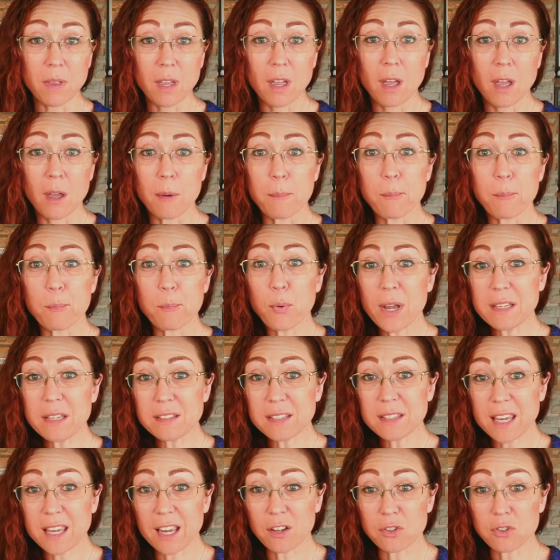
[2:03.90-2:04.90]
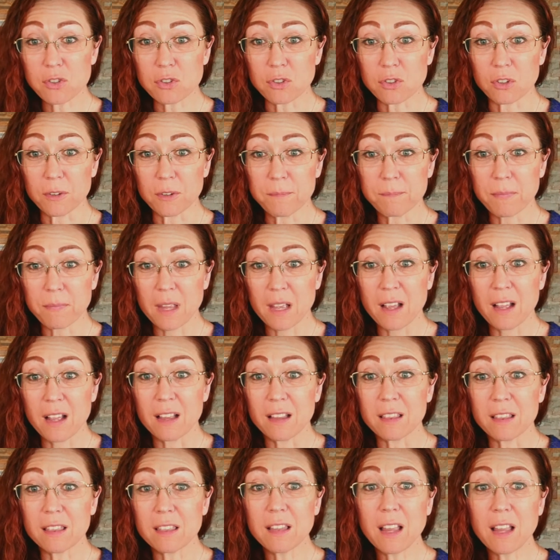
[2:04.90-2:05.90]
Breast cancer,
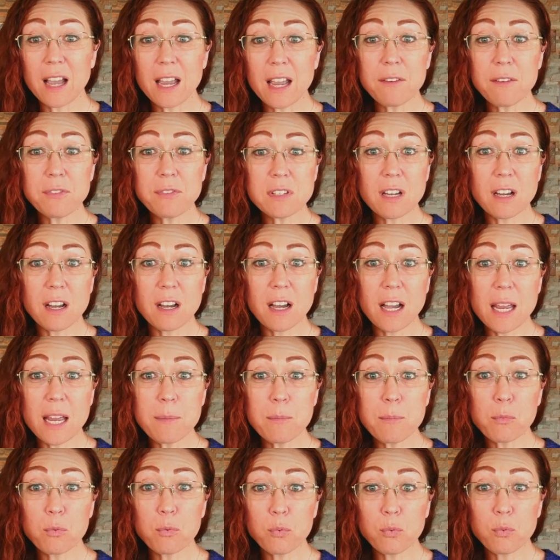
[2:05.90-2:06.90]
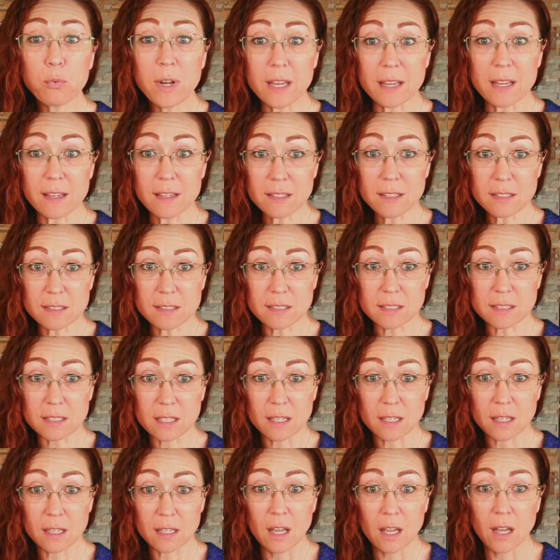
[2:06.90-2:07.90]
lifetime risk
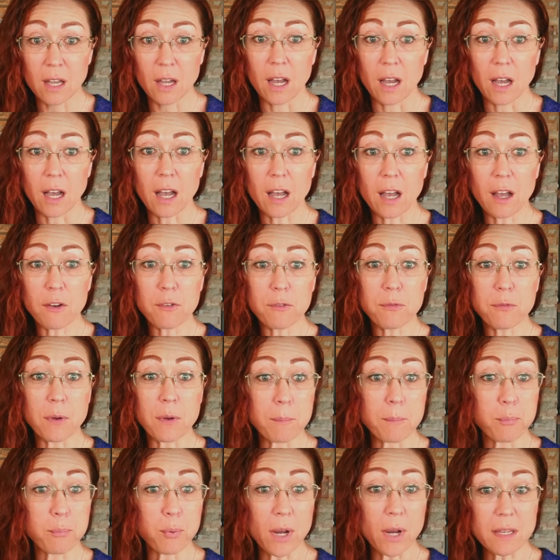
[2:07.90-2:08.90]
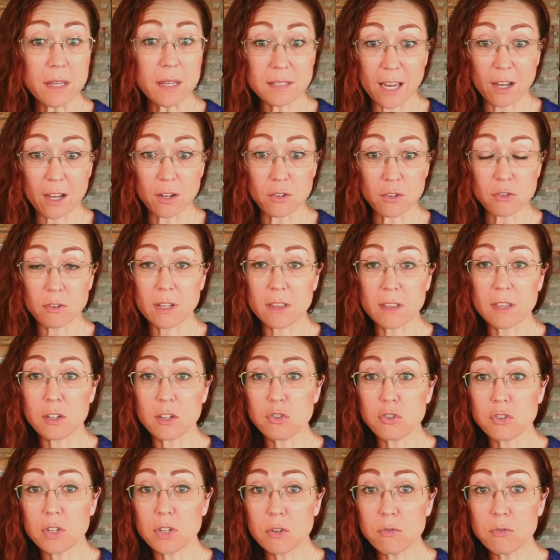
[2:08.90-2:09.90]
of breast cancer in the
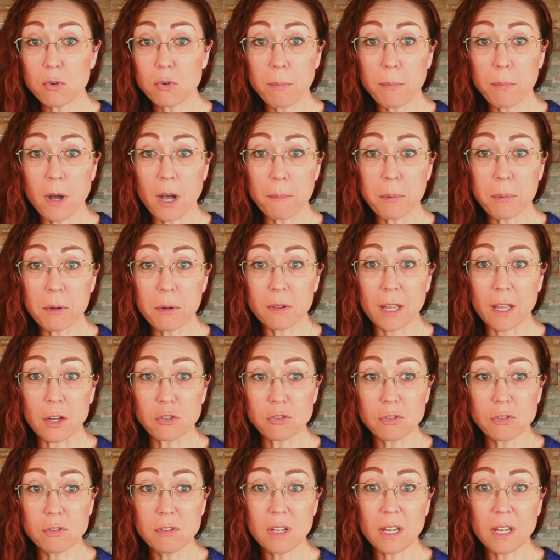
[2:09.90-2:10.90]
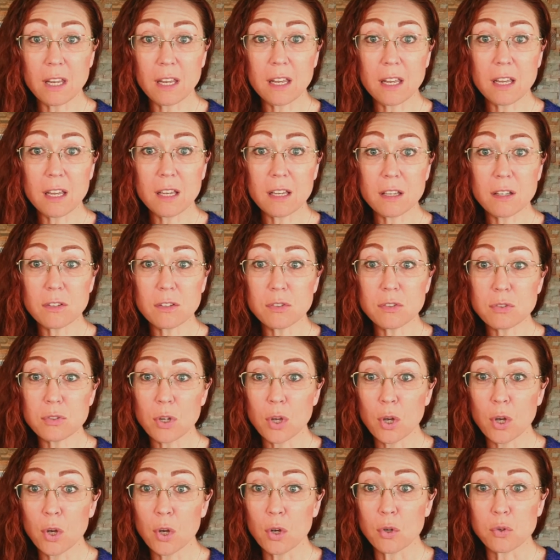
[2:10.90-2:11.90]
general population is
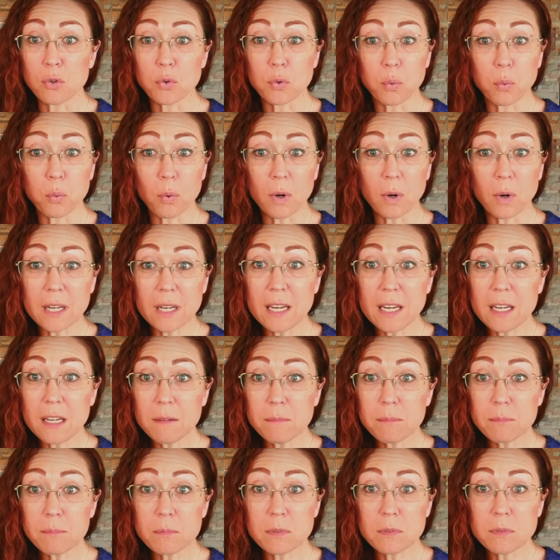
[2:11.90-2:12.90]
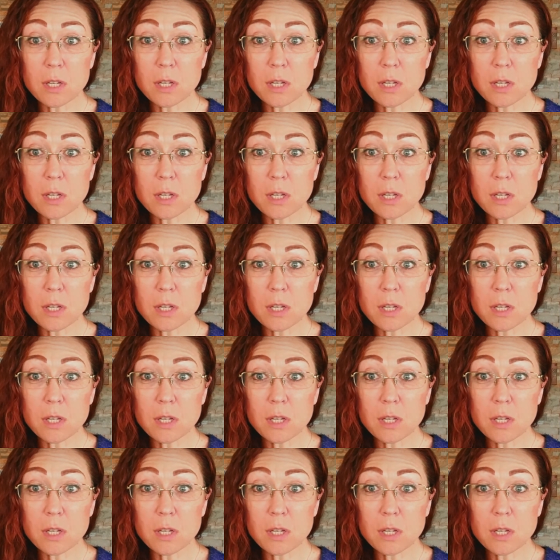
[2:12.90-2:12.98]
12